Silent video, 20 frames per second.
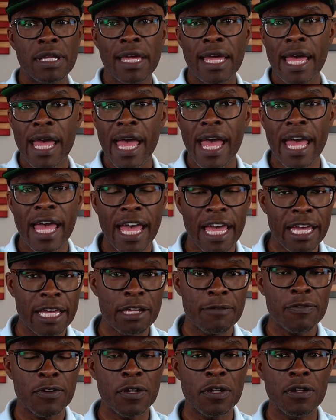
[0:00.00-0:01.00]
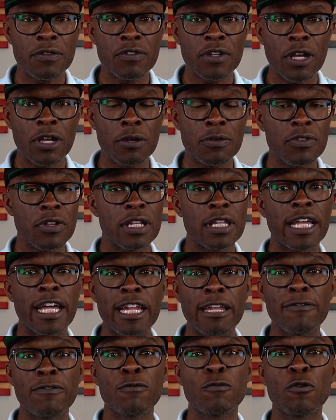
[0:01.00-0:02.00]
half of the deaths not
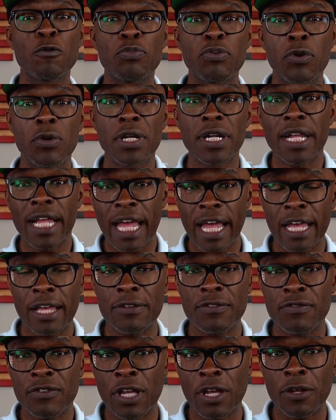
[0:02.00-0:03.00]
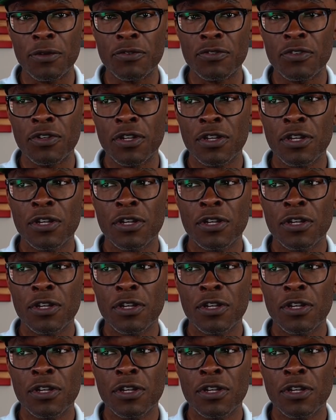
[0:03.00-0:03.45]
even reported as deaths